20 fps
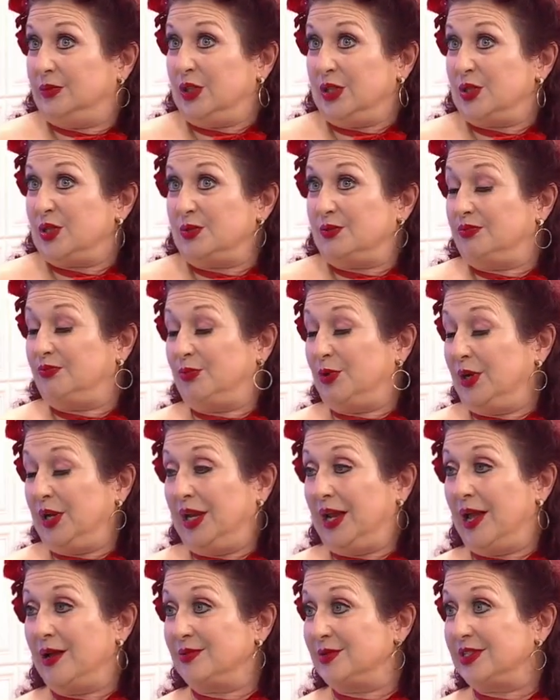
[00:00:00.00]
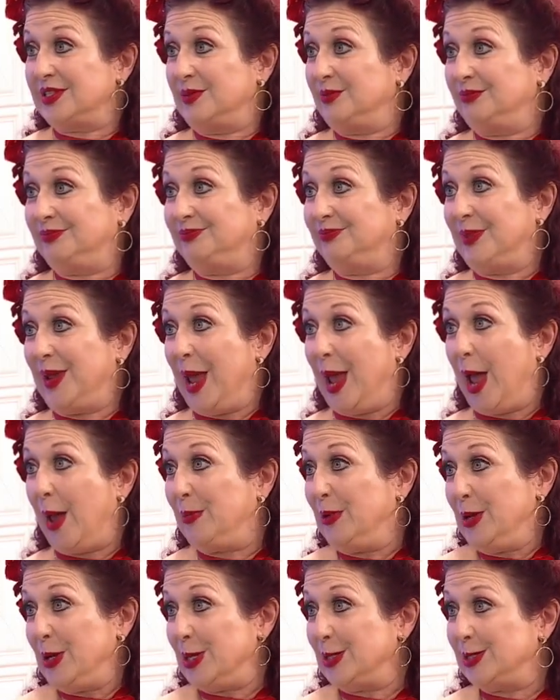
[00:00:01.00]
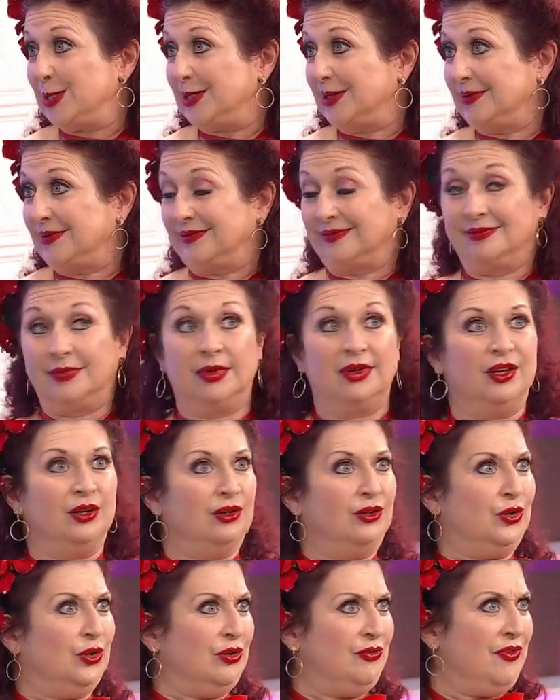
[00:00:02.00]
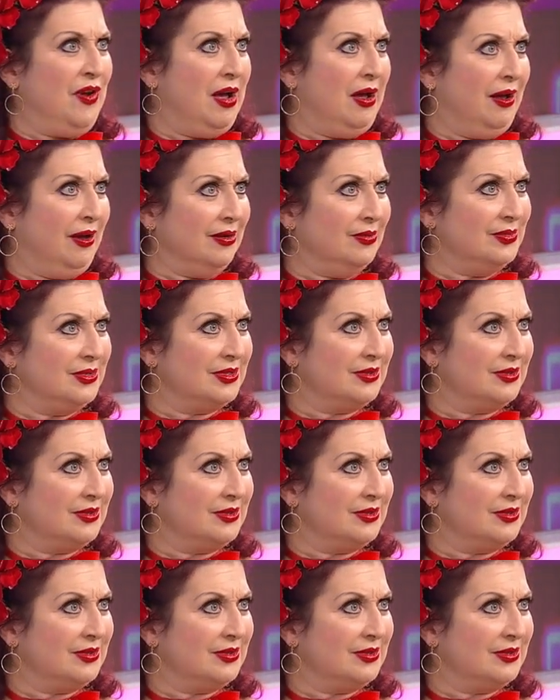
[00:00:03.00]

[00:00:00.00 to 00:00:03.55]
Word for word: just bringing out some happiness and good vibes.